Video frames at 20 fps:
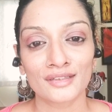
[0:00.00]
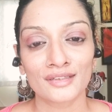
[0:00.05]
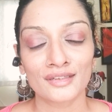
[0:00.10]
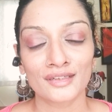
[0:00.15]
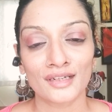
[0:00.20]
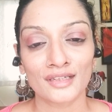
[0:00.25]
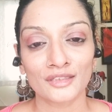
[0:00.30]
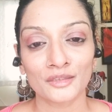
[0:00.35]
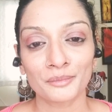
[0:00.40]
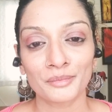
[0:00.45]

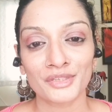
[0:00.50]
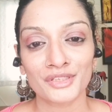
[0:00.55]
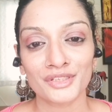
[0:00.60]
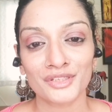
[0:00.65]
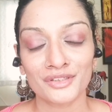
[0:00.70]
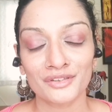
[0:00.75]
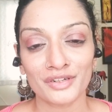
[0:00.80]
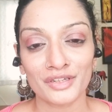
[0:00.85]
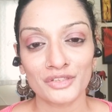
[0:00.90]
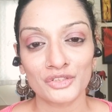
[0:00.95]
Another
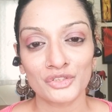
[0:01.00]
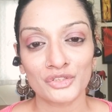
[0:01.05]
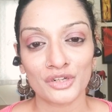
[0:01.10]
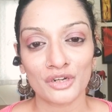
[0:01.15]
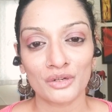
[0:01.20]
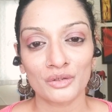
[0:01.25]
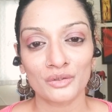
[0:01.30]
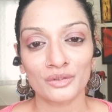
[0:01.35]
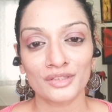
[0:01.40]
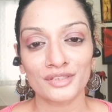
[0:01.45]
person reached
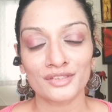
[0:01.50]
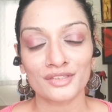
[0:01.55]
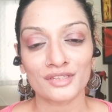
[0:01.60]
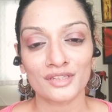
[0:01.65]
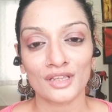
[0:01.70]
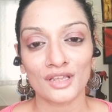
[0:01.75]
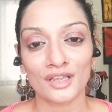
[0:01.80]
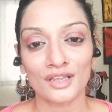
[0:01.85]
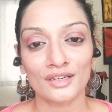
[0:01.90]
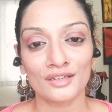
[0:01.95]
out and
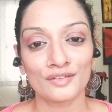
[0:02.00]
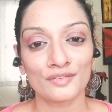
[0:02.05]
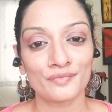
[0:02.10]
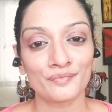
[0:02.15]
said,